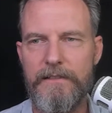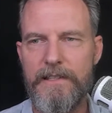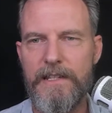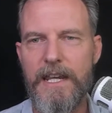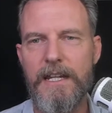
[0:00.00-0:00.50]

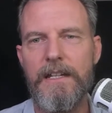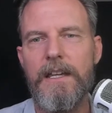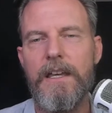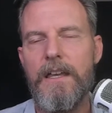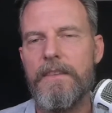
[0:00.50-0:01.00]
scene
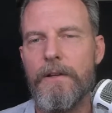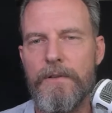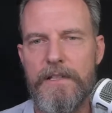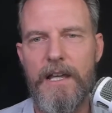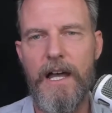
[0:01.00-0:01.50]
that
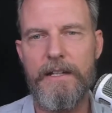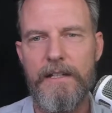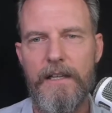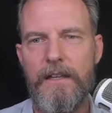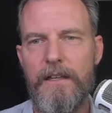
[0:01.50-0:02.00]
was cut
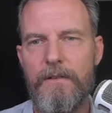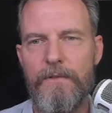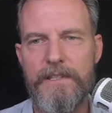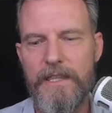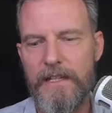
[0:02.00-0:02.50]

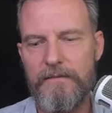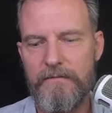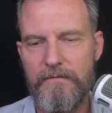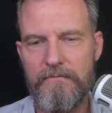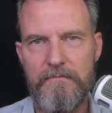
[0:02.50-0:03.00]
was that
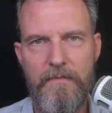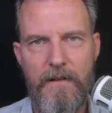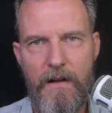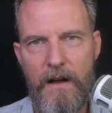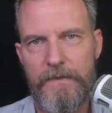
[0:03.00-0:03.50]

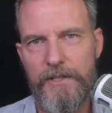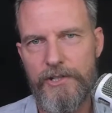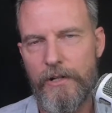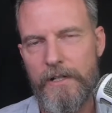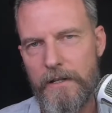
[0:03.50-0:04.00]
on the
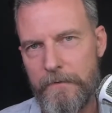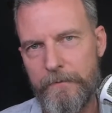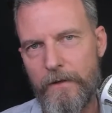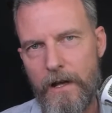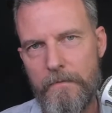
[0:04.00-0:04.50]
journey
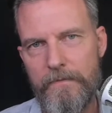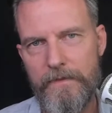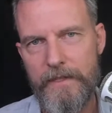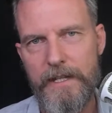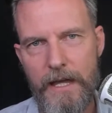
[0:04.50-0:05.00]

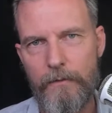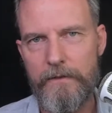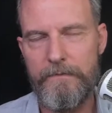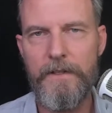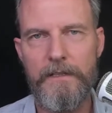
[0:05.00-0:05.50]
from the
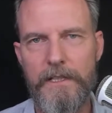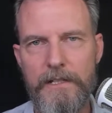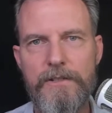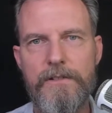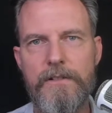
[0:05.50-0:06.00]
Nelwyn
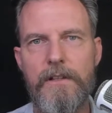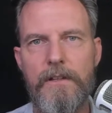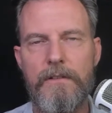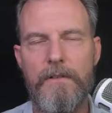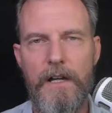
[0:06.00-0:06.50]
village
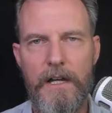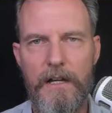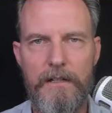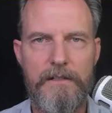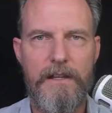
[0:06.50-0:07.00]

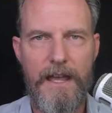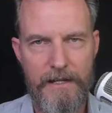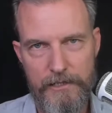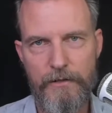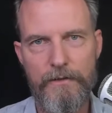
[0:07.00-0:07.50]

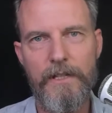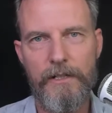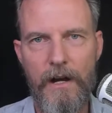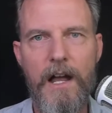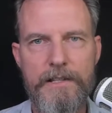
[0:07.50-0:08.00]
to the
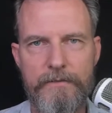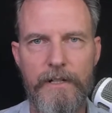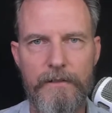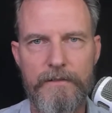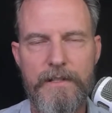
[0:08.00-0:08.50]

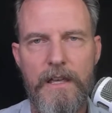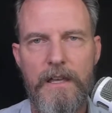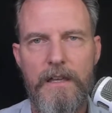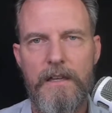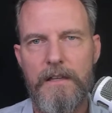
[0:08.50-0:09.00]
crossroads,
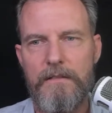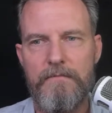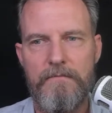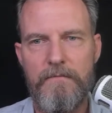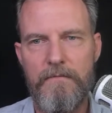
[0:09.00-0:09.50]

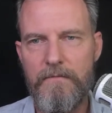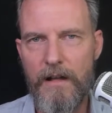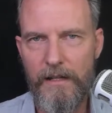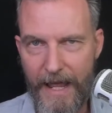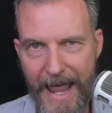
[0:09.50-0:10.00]

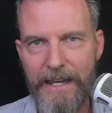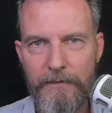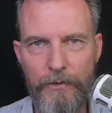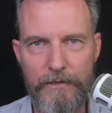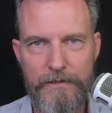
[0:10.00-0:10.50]

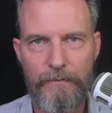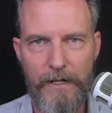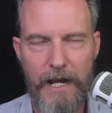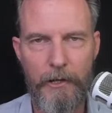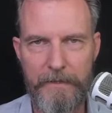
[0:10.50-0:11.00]
animals
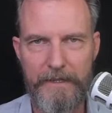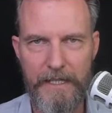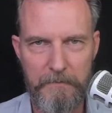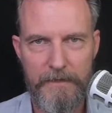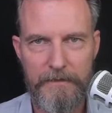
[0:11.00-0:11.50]
were helping
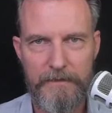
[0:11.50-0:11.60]
them.